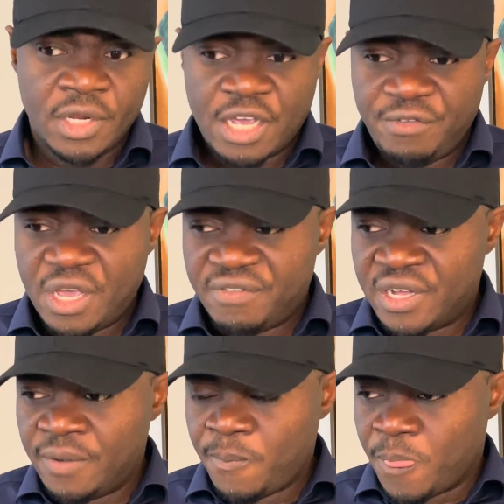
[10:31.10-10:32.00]
Have you
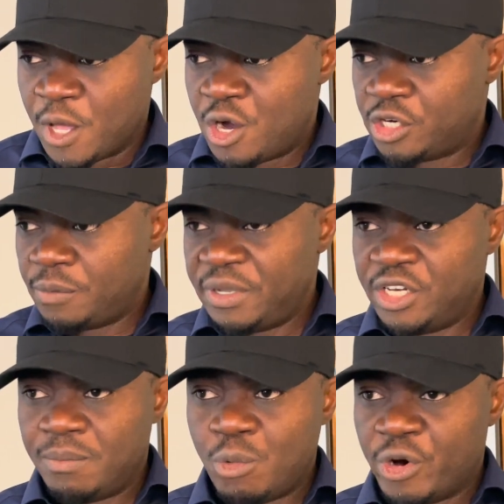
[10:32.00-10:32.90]
ever got up in
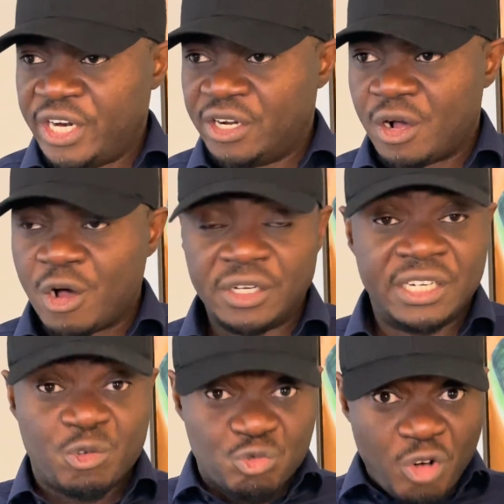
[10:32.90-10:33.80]
the morning on
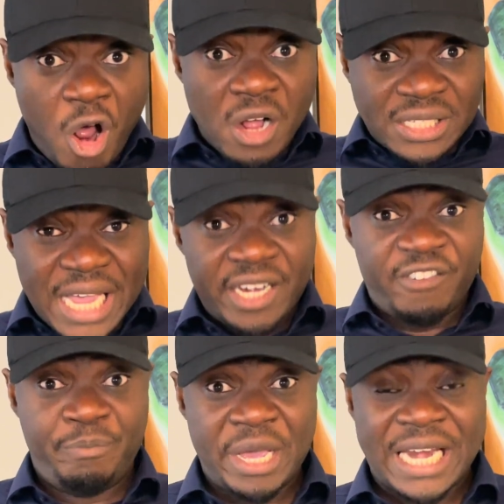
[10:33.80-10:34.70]
the wrong side
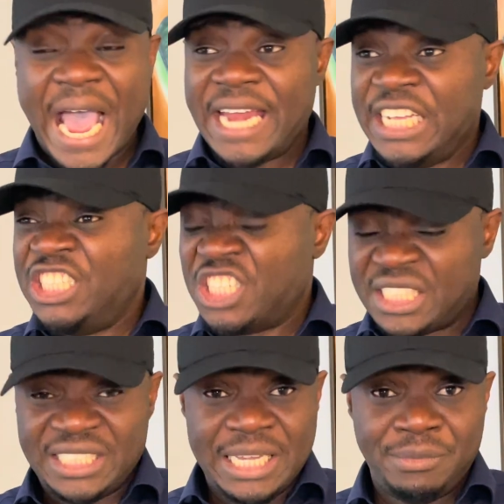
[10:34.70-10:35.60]
of bed and it
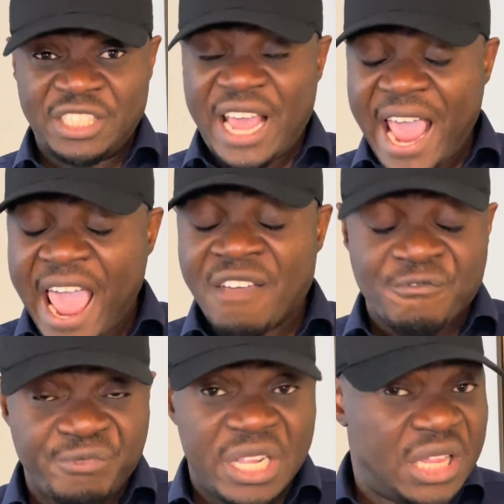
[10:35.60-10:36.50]
just seems
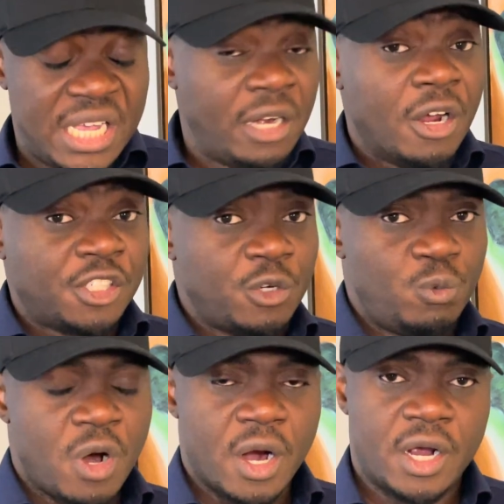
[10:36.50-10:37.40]
everything
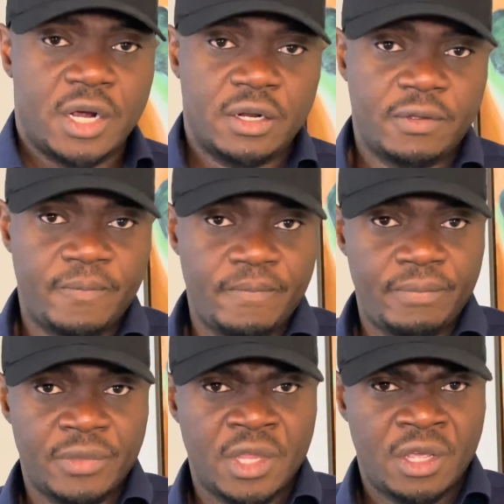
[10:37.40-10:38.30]
doesn't work?
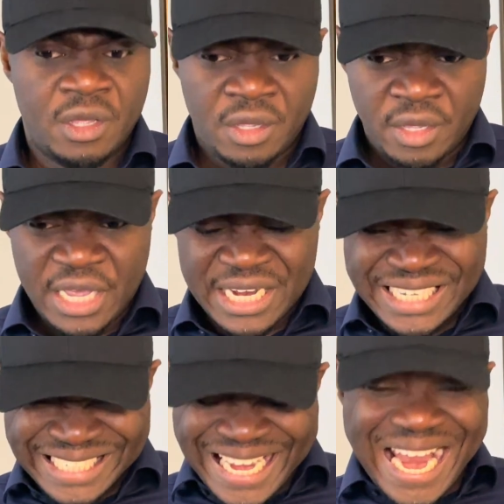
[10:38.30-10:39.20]
It
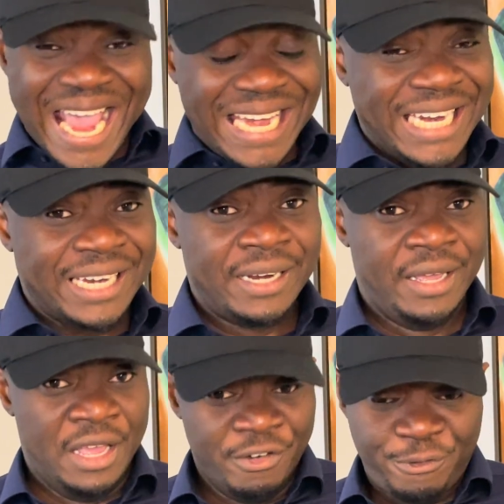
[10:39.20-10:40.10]
is lining
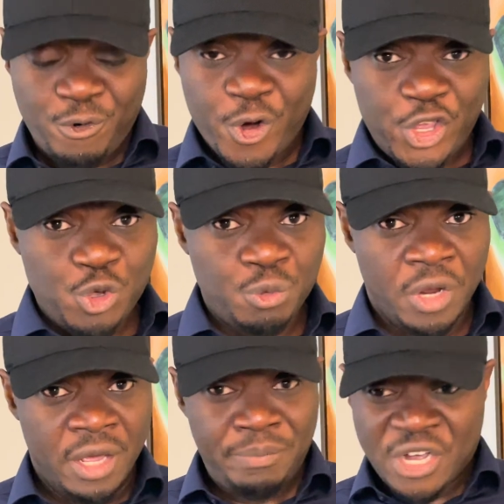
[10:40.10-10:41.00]
for you
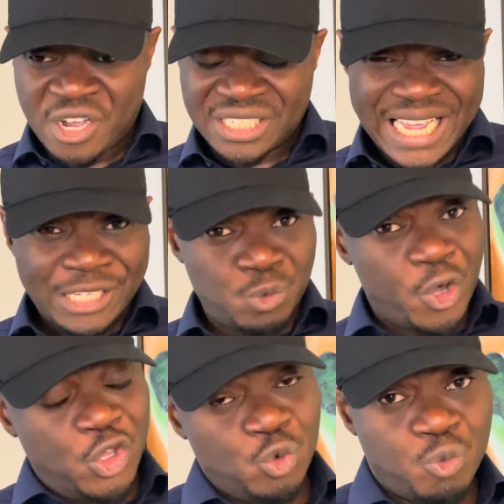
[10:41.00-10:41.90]
because that is
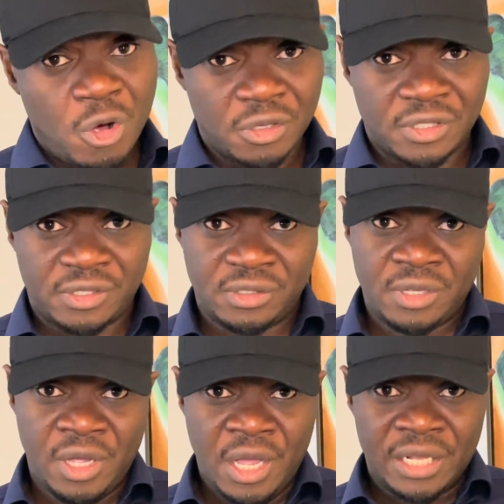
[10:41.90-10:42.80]
what you want.
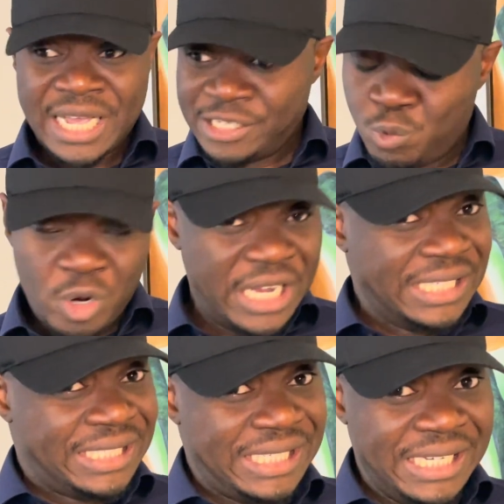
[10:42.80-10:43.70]
That's what
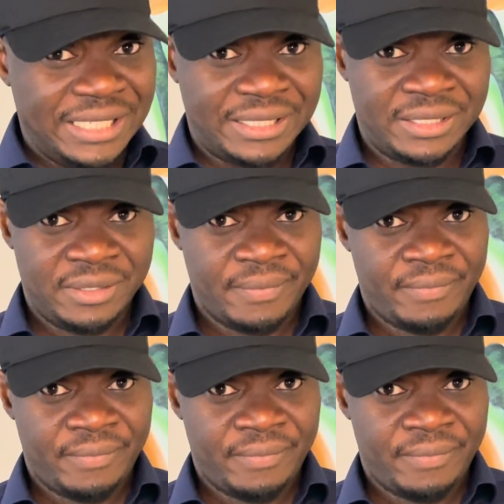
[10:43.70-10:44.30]
it sees.